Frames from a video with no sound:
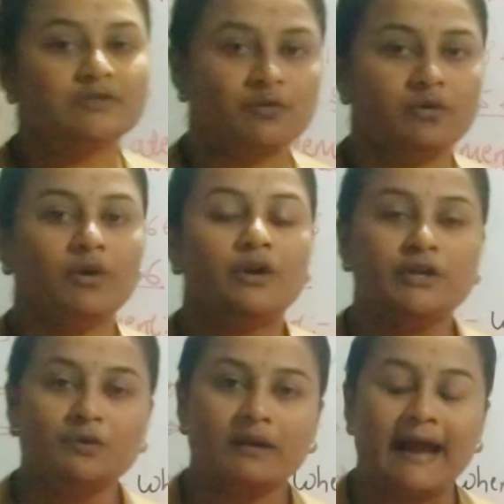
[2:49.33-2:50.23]
So
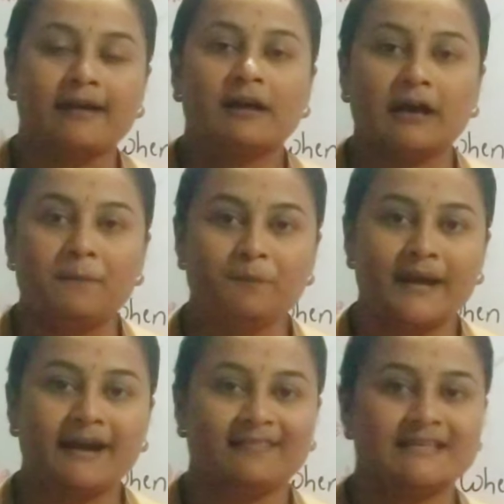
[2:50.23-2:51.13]
Newland
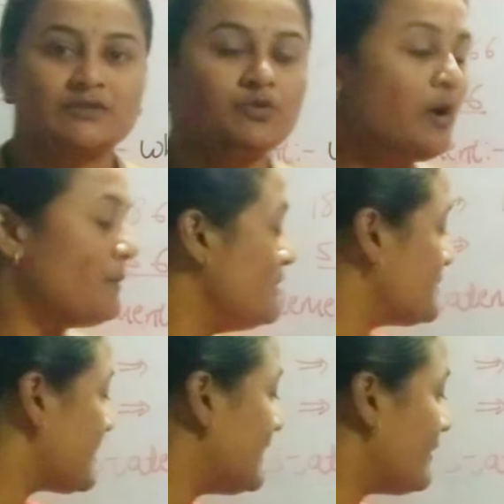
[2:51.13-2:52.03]
compared this to
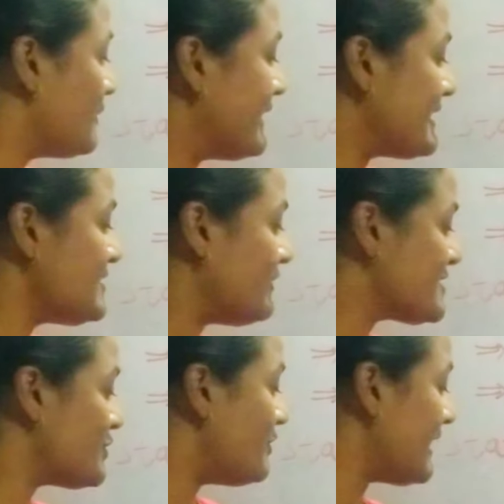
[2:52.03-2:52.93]
musical note, that is first
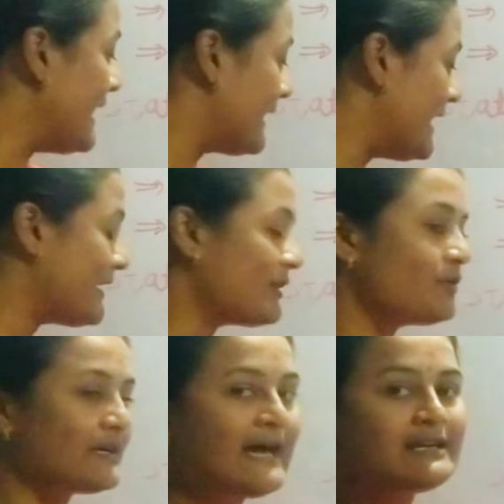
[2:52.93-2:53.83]
note and eighth
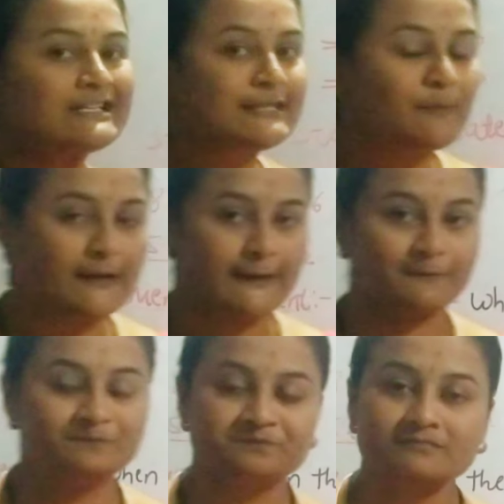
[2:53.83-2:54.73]
note are similar.
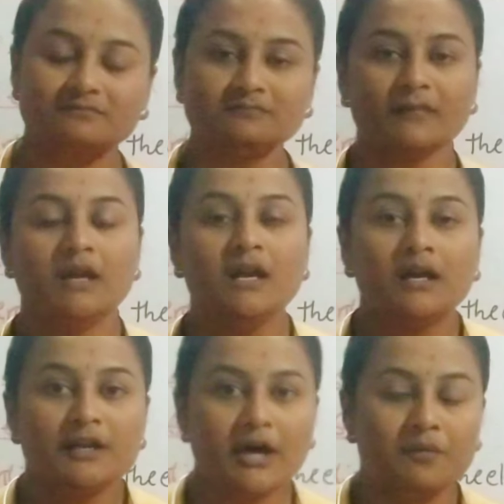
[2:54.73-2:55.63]

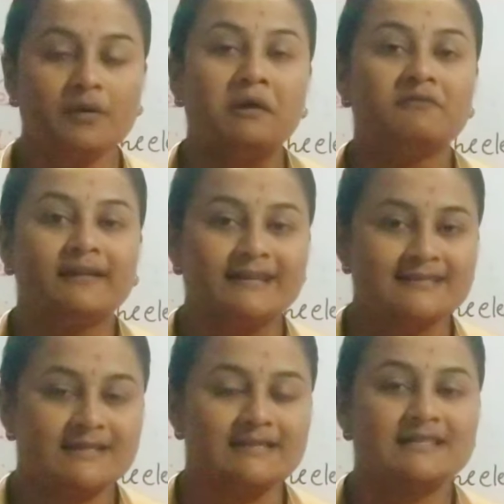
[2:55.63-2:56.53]
Now we
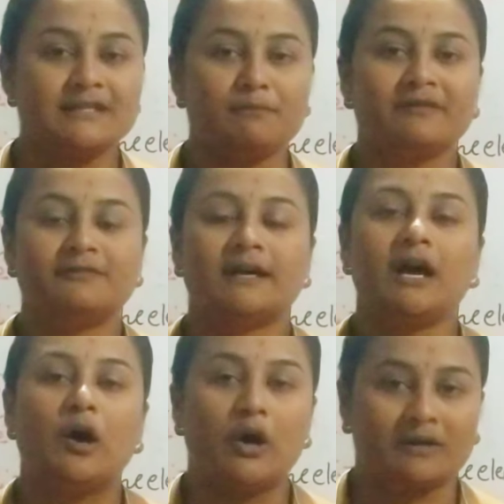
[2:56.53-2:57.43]
discuss some of the
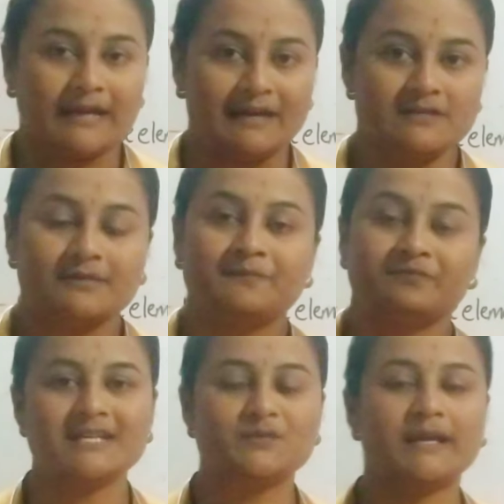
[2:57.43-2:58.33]
octaves.
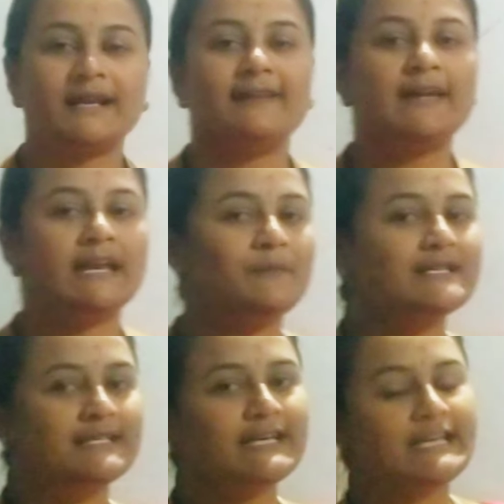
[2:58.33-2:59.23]
First we write the elements
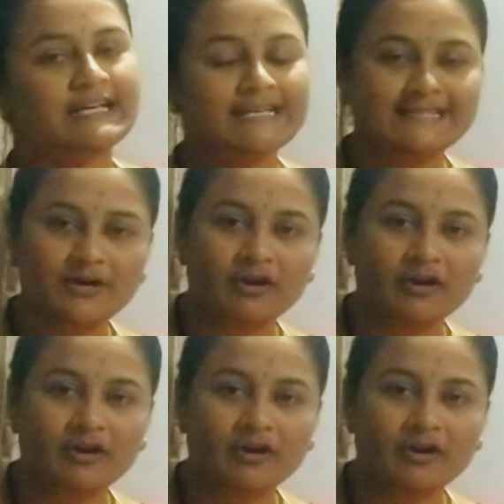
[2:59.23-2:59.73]
in the increasing